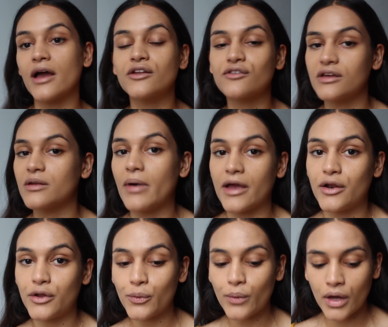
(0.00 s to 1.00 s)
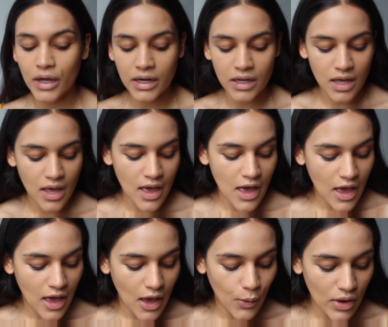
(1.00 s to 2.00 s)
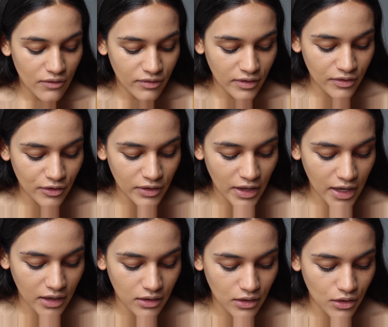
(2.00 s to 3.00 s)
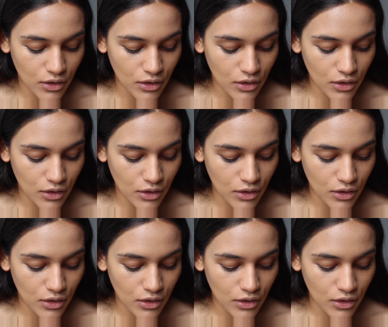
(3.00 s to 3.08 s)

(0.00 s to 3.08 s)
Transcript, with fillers: I just need to buy a new one. However, they're like